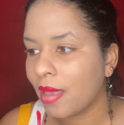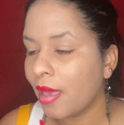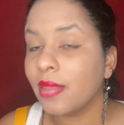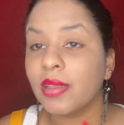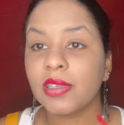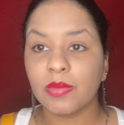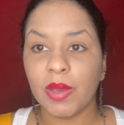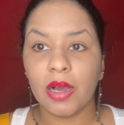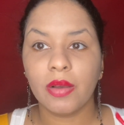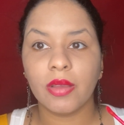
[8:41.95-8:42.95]
And the
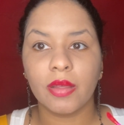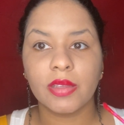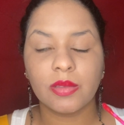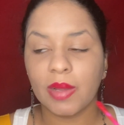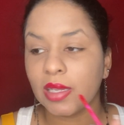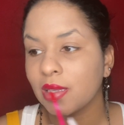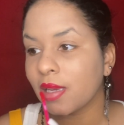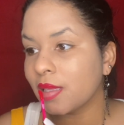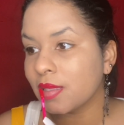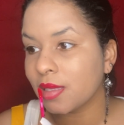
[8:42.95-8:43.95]
smell, y'all, the smell is
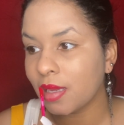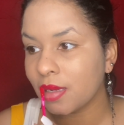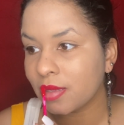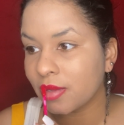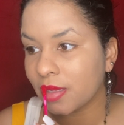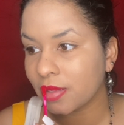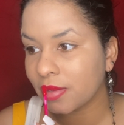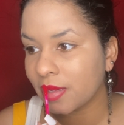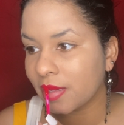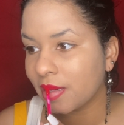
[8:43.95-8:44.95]
like insane. It smells so
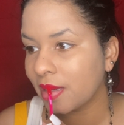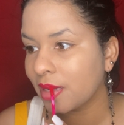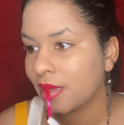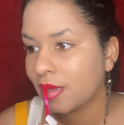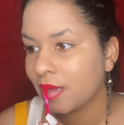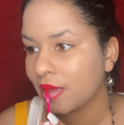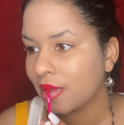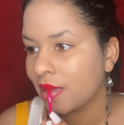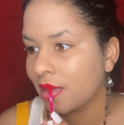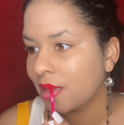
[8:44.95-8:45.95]
good.
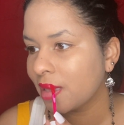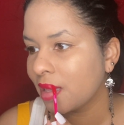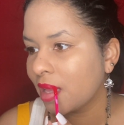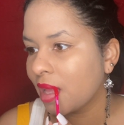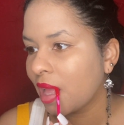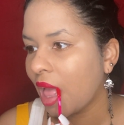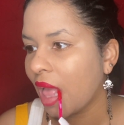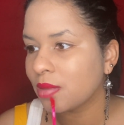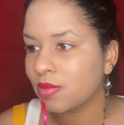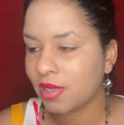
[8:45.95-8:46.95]

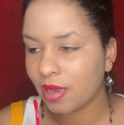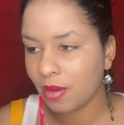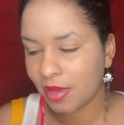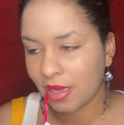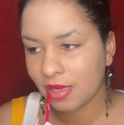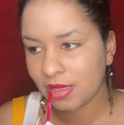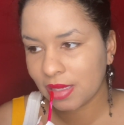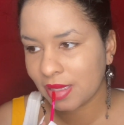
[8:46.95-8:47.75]
It smells like cupcakes.